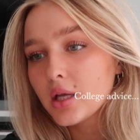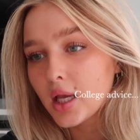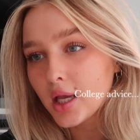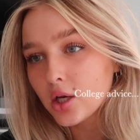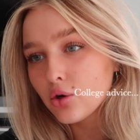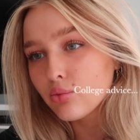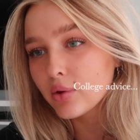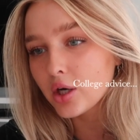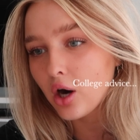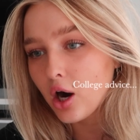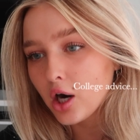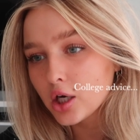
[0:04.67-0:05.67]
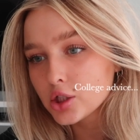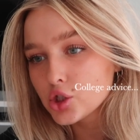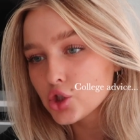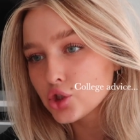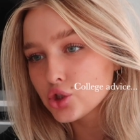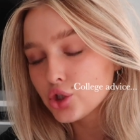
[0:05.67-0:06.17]
in regards
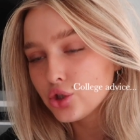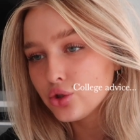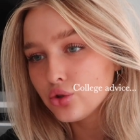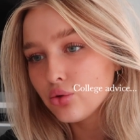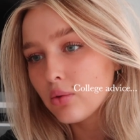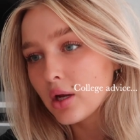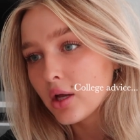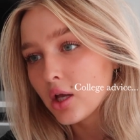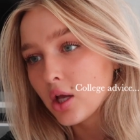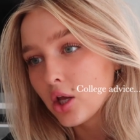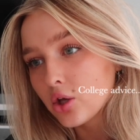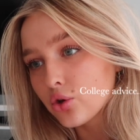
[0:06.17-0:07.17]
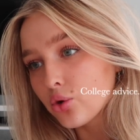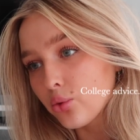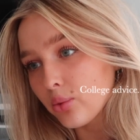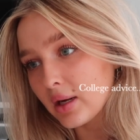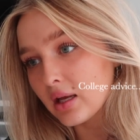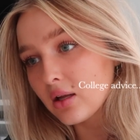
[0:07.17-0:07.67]
to
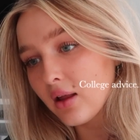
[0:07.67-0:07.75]
Greek